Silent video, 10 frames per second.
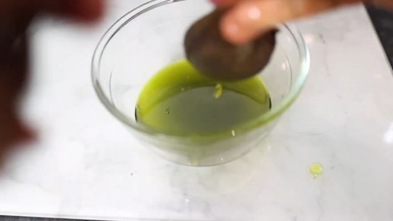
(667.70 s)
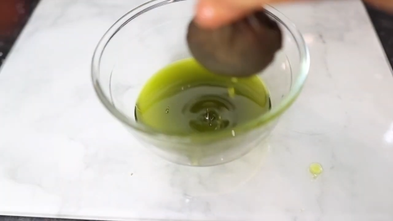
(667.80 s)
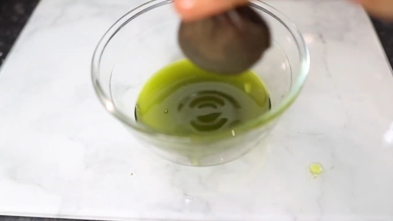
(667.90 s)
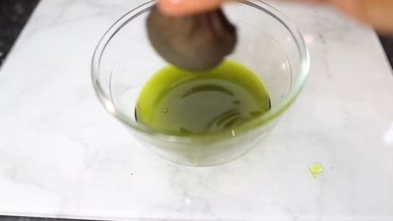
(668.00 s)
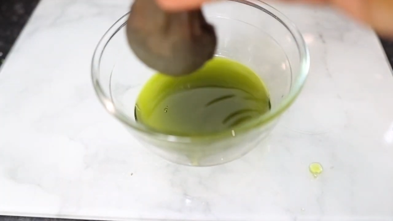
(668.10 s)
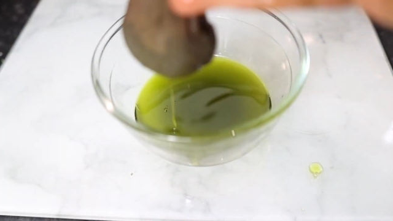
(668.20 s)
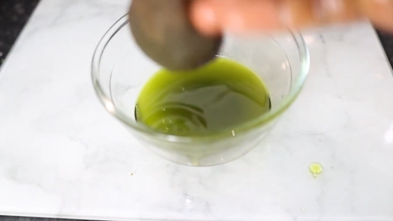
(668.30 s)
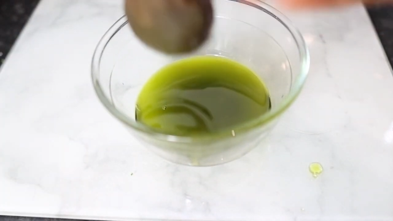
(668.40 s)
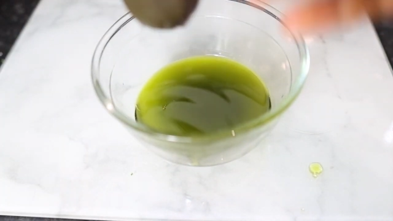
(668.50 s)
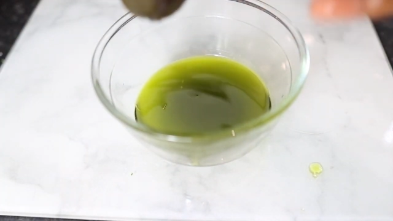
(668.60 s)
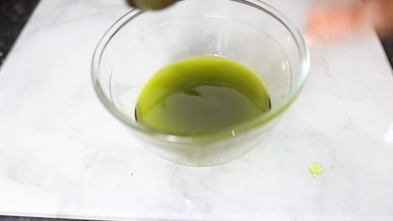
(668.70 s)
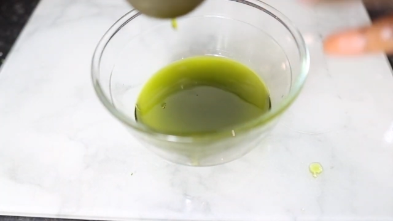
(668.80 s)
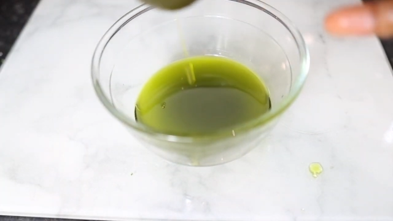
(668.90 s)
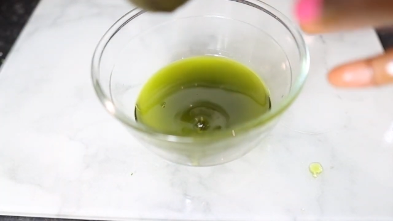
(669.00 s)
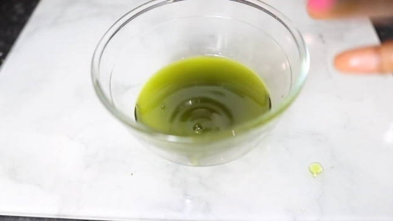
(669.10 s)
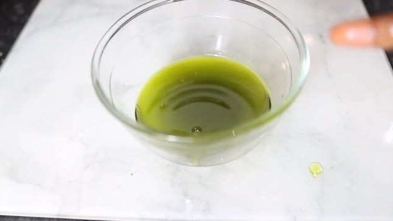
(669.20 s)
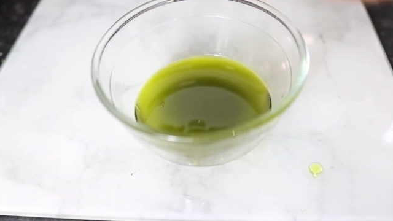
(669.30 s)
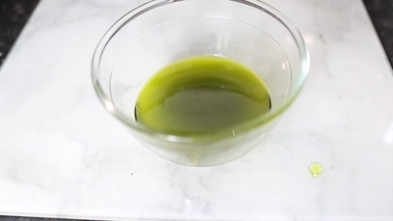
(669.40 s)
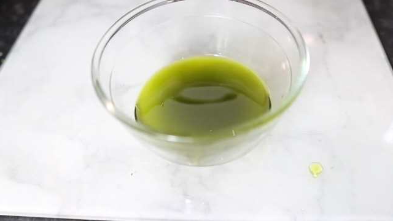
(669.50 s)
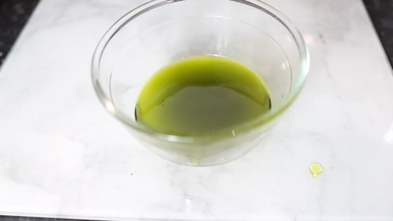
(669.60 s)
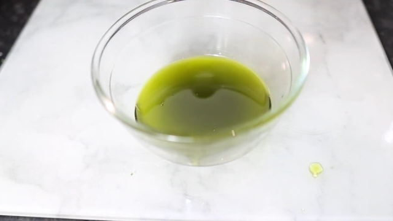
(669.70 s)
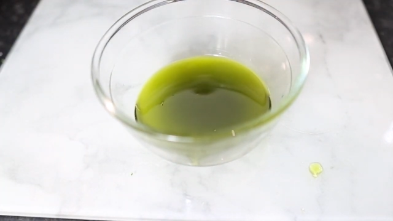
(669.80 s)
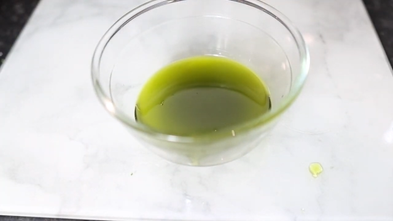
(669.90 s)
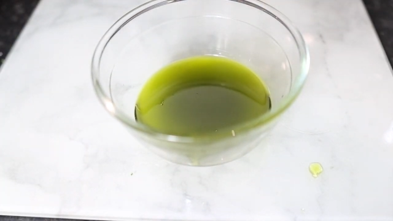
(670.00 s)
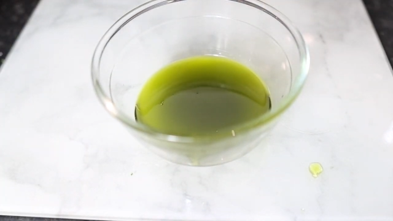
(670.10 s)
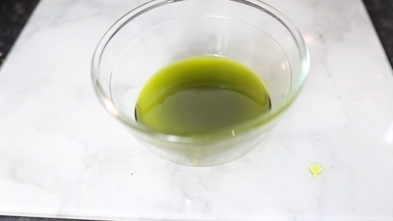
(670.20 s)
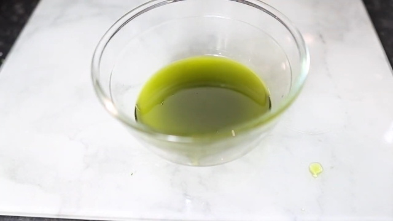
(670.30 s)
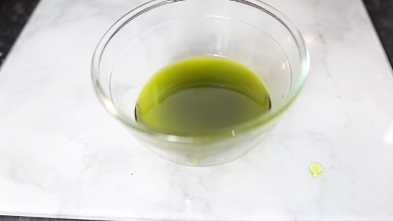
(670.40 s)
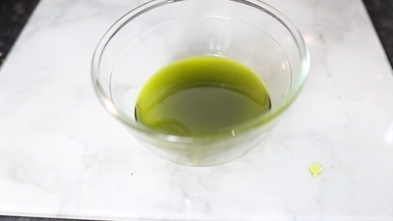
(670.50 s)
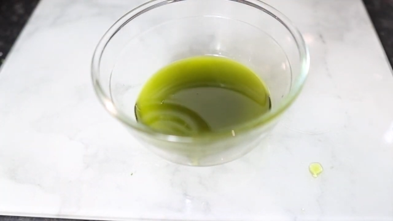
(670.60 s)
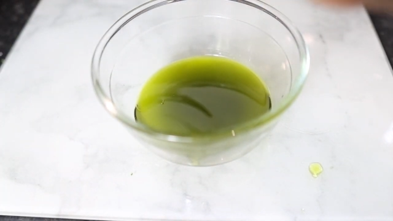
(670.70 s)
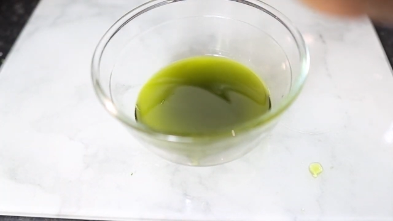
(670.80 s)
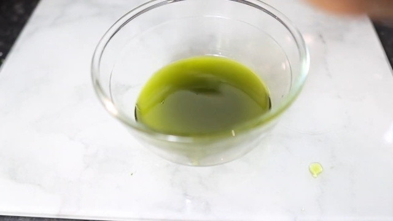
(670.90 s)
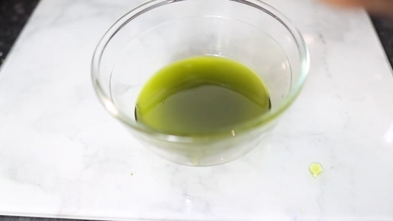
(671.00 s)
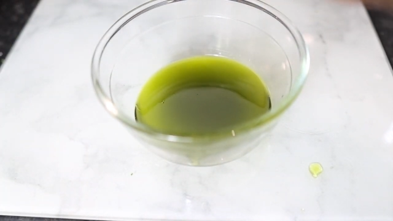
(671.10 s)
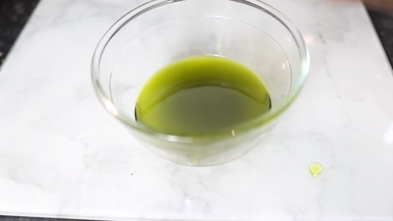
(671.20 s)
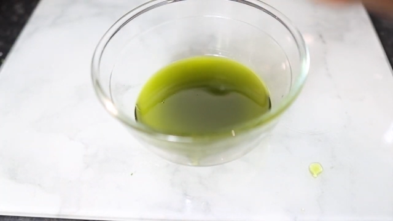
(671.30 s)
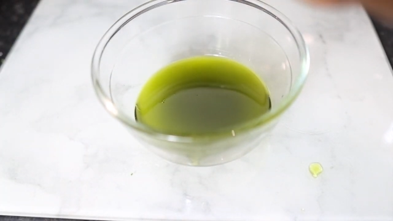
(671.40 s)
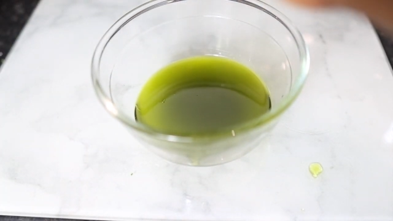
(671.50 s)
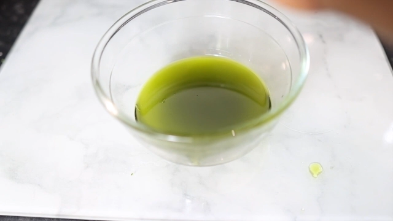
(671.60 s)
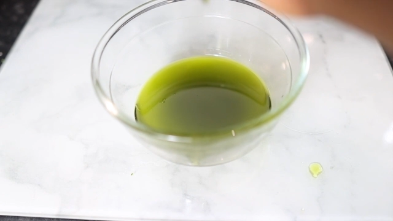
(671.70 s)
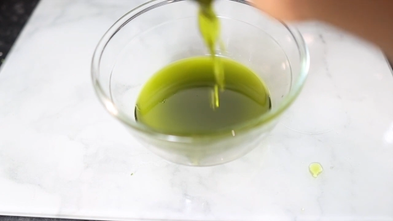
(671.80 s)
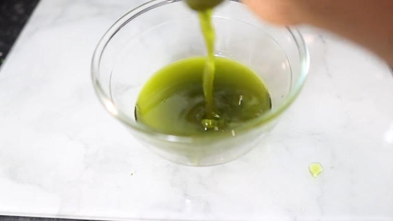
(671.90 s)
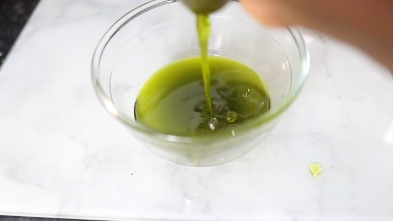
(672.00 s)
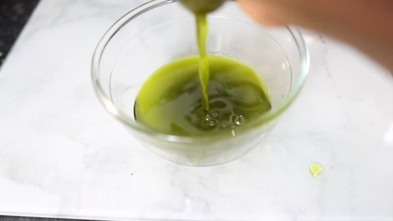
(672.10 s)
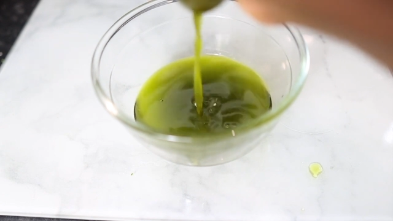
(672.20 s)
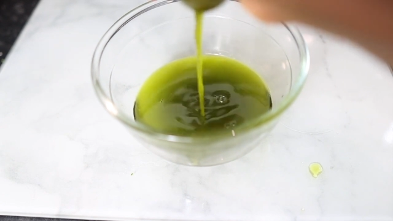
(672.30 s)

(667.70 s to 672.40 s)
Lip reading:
No face is visible, so there are no lips to read.